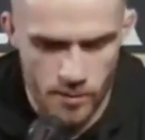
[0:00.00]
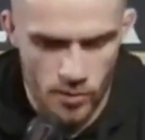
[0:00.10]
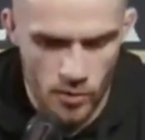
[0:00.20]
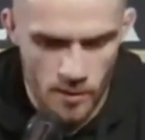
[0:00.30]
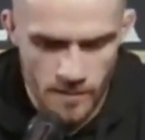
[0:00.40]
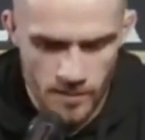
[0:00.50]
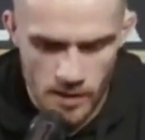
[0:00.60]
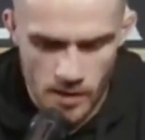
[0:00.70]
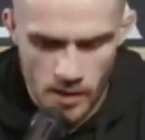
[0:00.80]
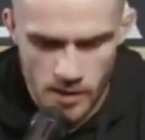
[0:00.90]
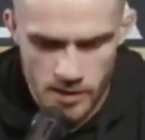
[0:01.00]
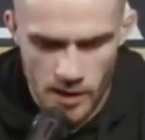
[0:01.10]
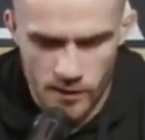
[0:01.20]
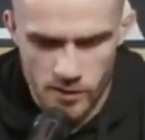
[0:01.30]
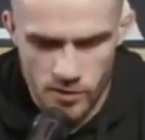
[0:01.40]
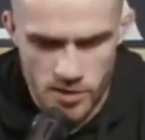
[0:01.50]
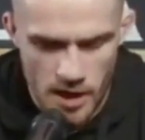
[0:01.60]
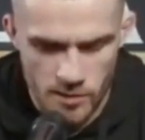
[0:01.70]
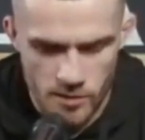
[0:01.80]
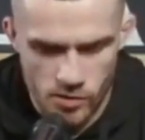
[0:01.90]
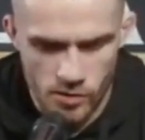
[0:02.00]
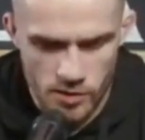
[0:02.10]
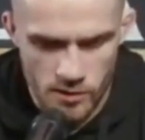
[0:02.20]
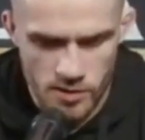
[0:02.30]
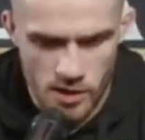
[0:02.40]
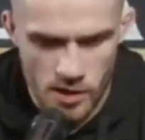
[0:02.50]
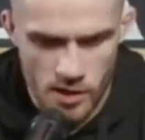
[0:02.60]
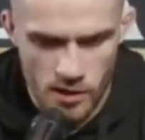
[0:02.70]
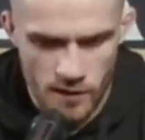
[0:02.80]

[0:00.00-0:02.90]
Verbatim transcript: But I definitely just say maturity was a lot.